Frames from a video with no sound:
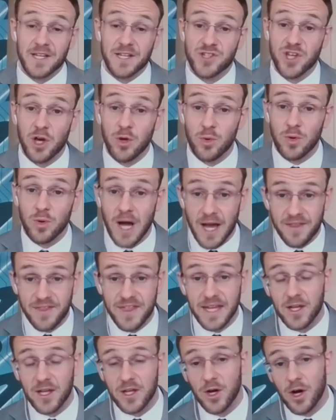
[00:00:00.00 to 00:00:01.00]
So, I
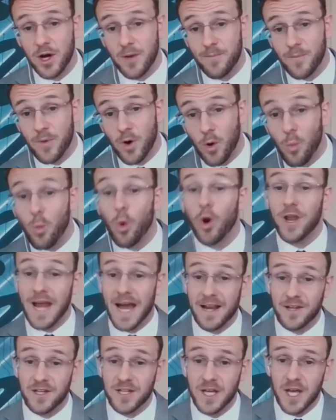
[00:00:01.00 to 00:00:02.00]
think um, on one
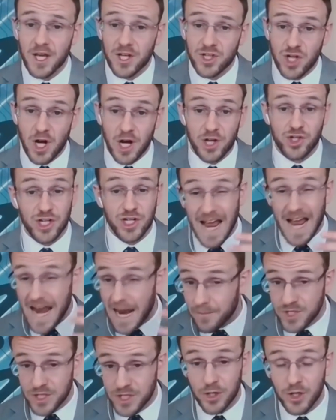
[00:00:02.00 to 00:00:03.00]
hand, China should
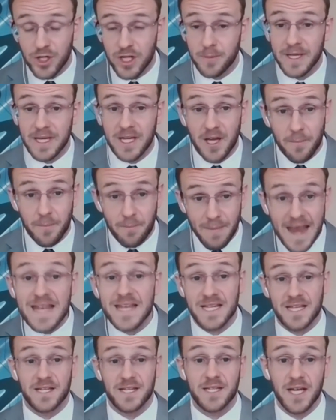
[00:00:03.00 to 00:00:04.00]
absolutely be
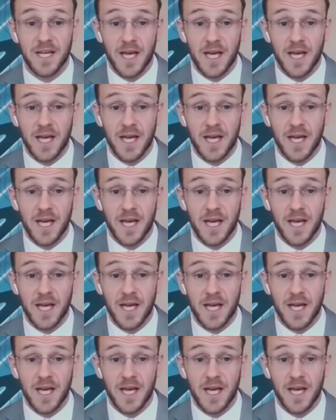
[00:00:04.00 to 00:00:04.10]
commended